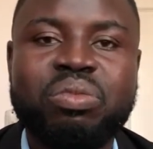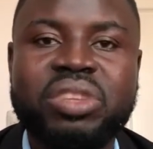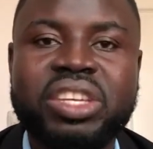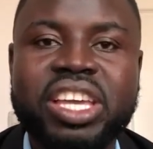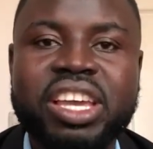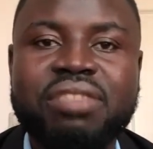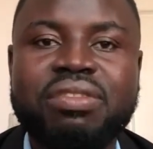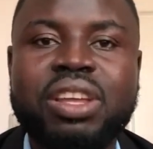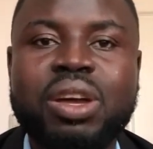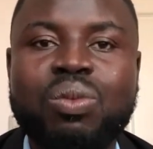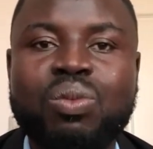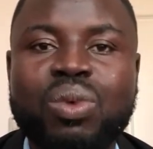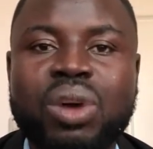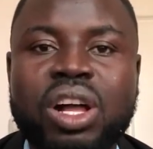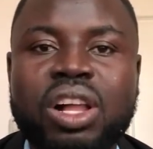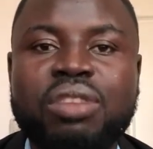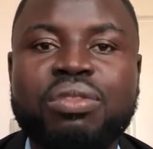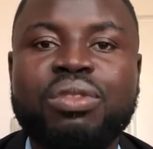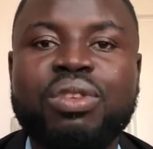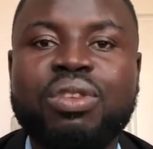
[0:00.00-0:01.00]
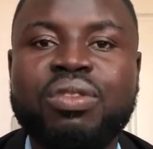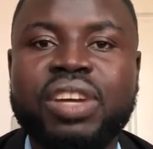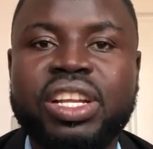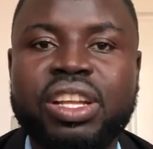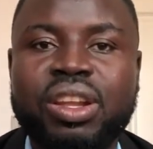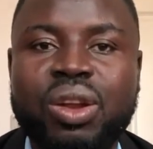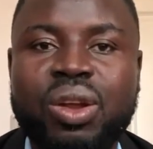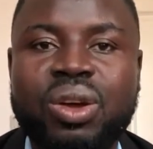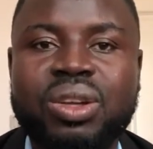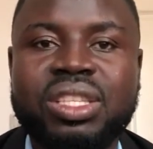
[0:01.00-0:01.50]
gave them wealth over
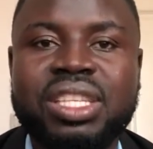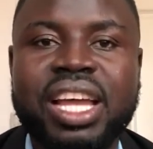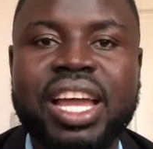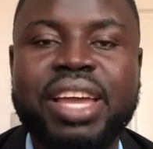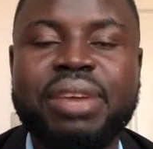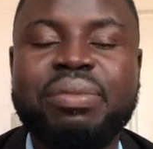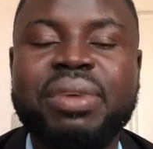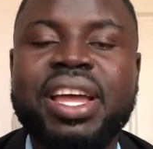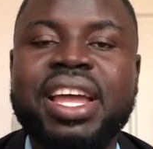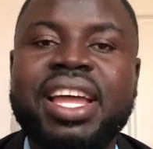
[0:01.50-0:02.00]
the long time.